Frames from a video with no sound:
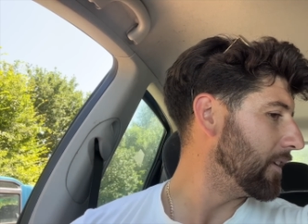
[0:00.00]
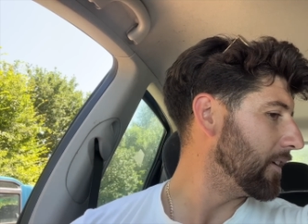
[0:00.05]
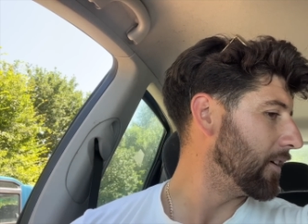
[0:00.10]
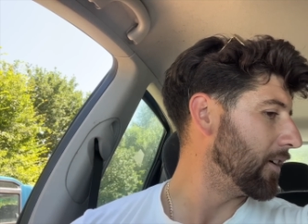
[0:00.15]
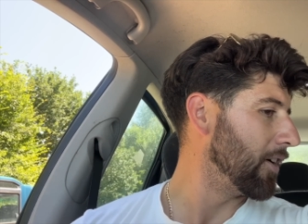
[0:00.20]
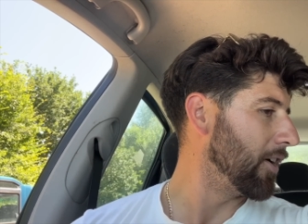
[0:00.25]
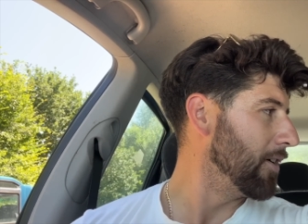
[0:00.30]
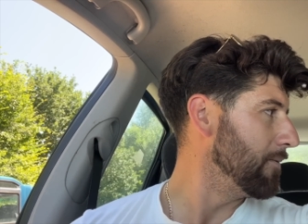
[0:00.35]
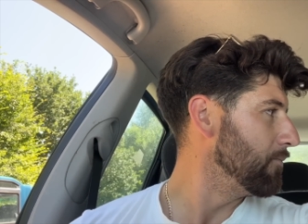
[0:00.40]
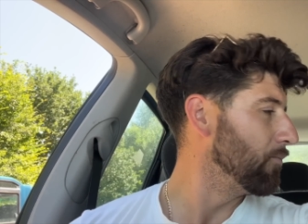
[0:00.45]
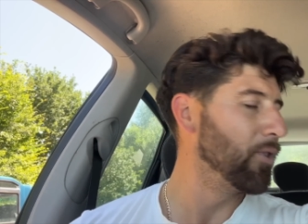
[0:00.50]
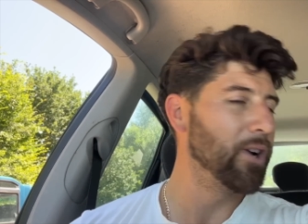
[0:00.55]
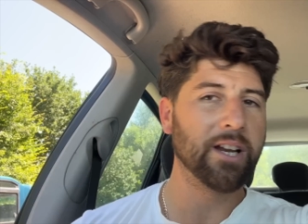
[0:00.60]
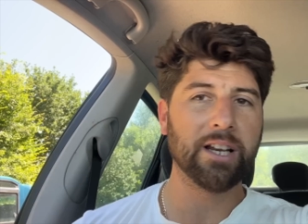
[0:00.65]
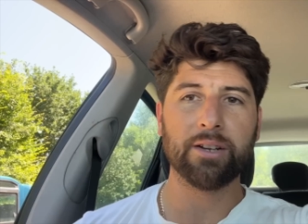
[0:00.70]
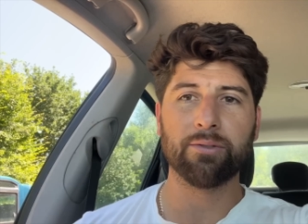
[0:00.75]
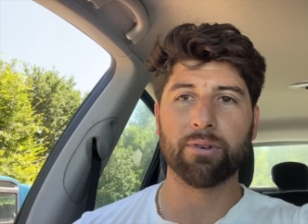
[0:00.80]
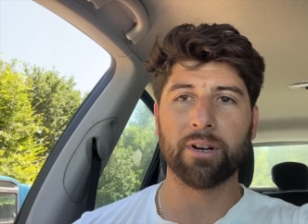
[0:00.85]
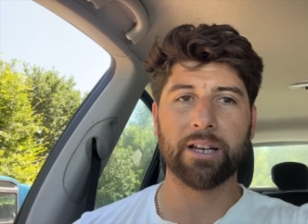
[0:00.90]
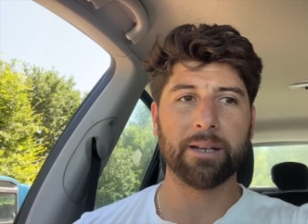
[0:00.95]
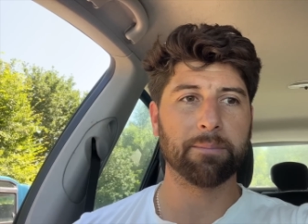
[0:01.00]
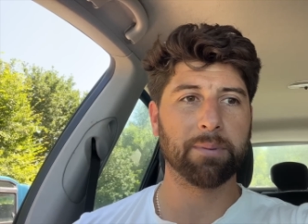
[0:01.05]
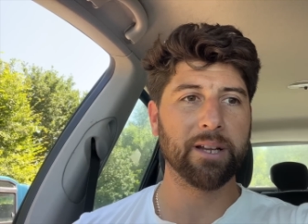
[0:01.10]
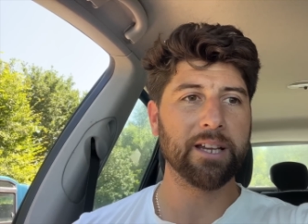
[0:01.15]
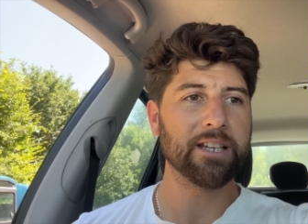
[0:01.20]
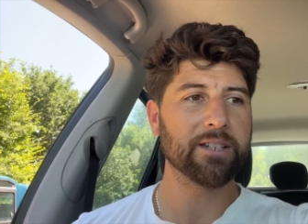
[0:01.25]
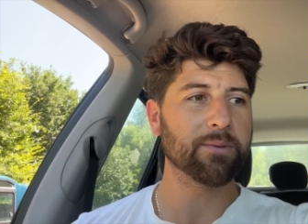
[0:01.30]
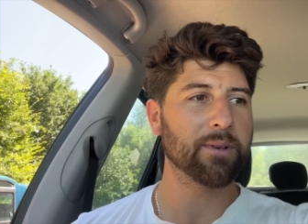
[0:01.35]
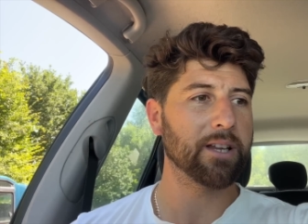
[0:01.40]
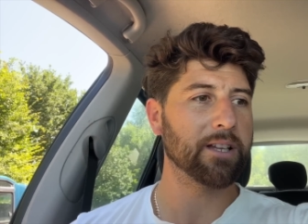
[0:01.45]
I'm really, really
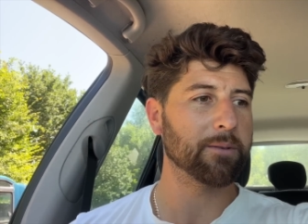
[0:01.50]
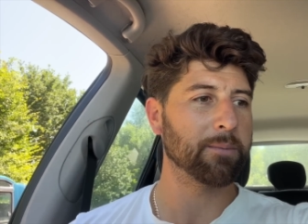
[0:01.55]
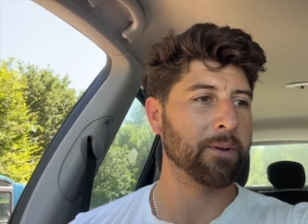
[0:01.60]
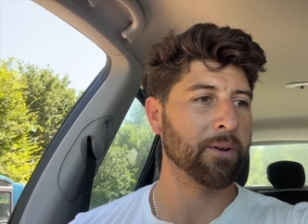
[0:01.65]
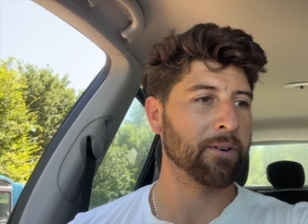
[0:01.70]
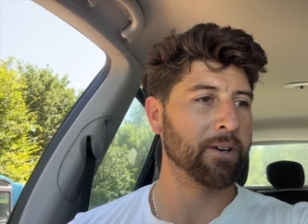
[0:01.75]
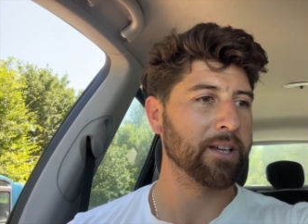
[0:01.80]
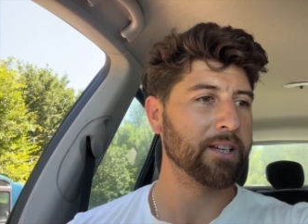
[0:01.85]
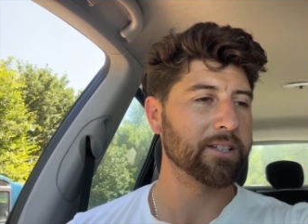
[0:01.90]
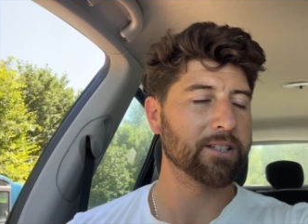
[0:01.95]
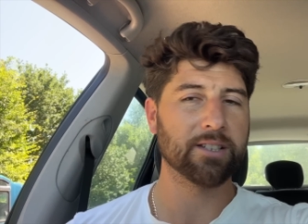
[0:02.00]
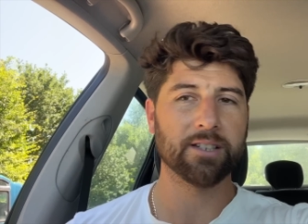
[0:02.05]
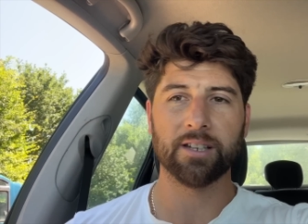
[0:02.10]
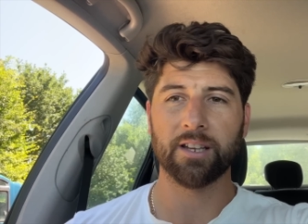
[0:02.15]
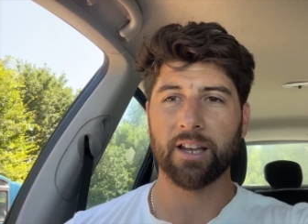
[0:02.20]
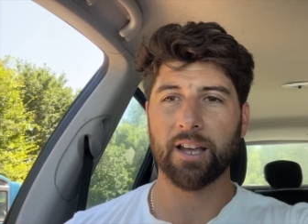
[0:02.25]
pleased with it, to be honest.